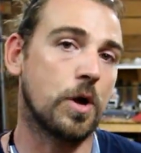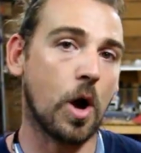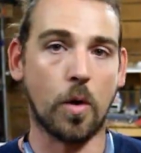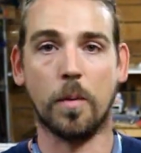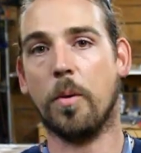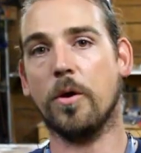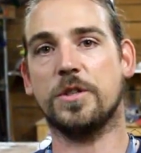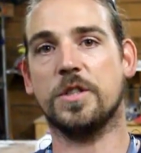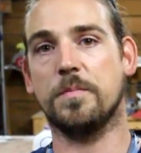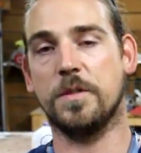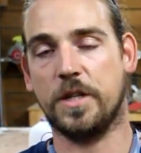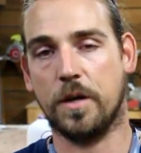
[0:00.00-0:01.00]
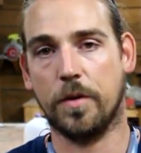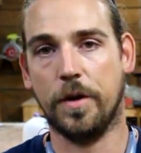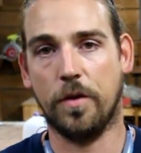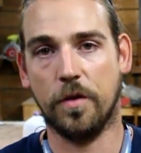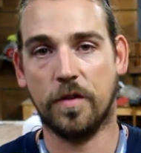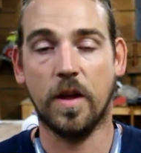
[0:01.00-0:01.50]
go and purchase
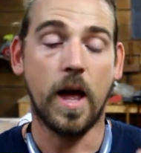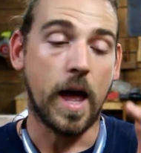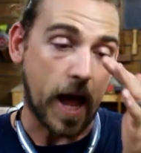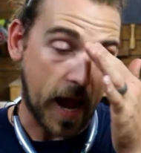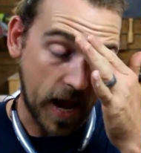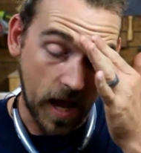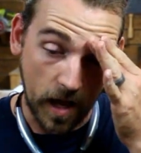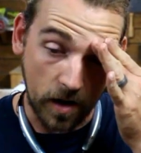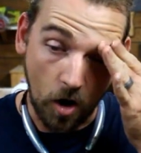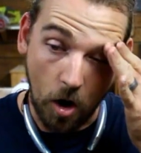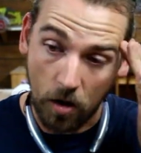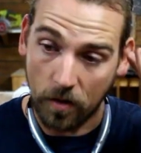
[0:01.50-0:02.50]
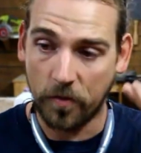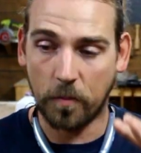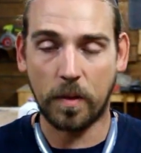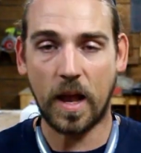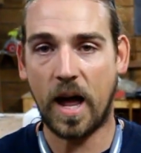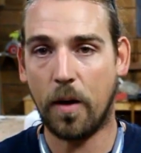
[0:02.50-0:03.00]
materials and all of the
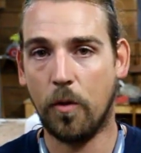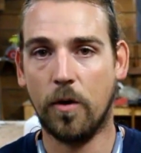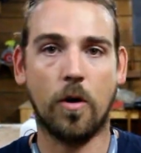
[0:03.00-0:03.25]
plywood,